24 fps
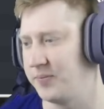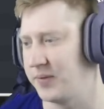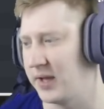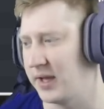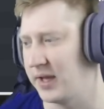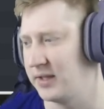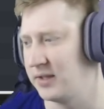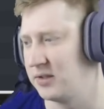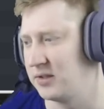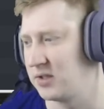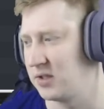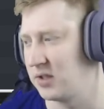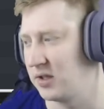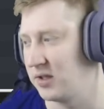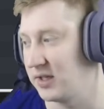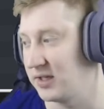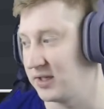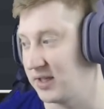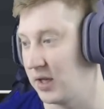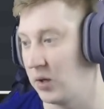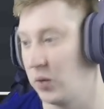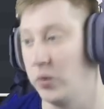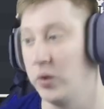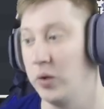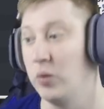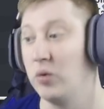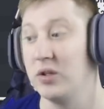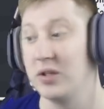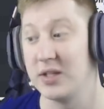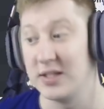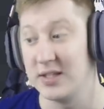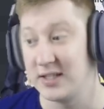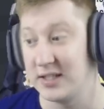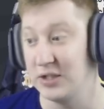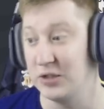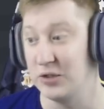and uh, that's how we will
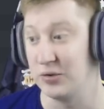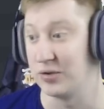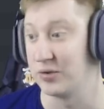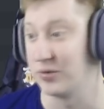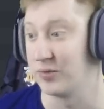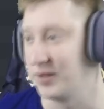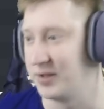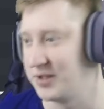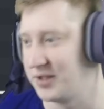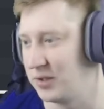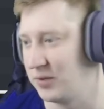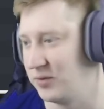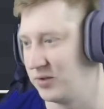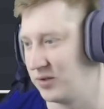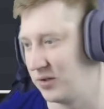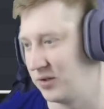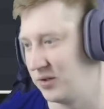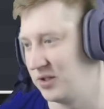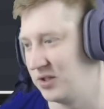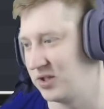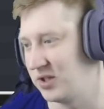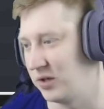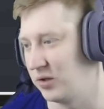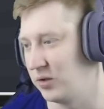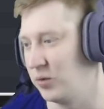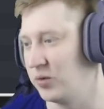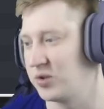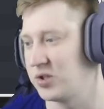continue to run series on this channel.